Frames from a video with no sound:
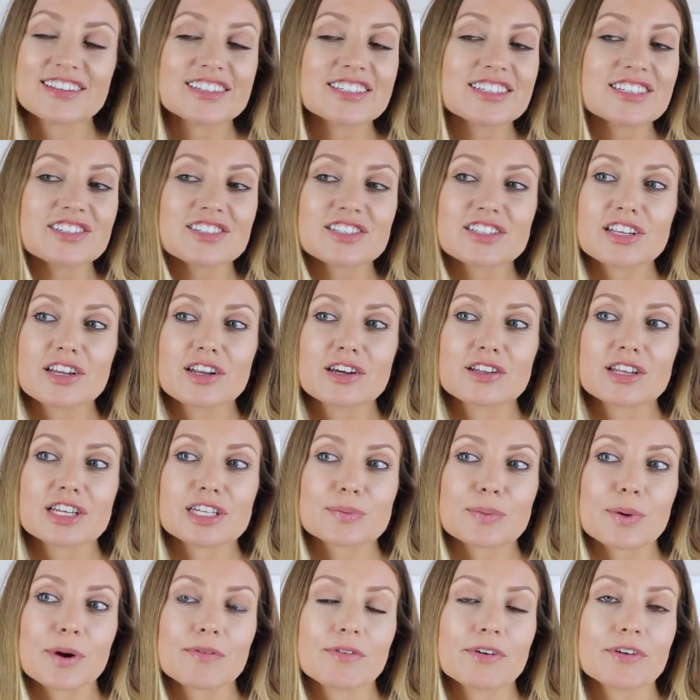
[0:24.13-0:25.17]
This is just a look
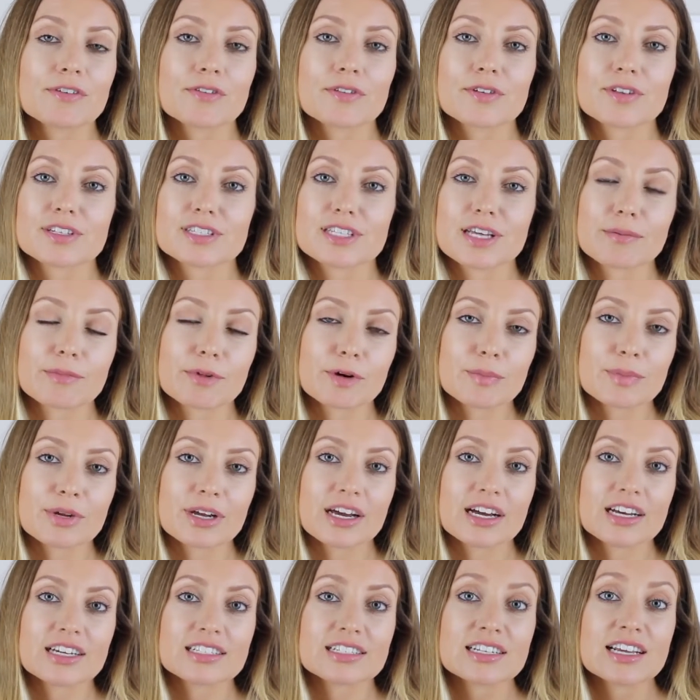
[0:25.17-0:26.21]
that's perfect for the summer
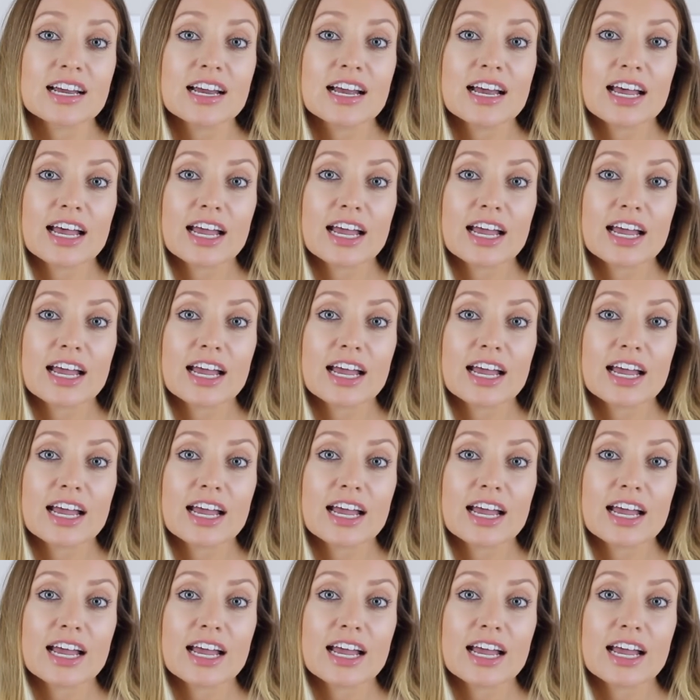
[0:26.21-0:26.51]
because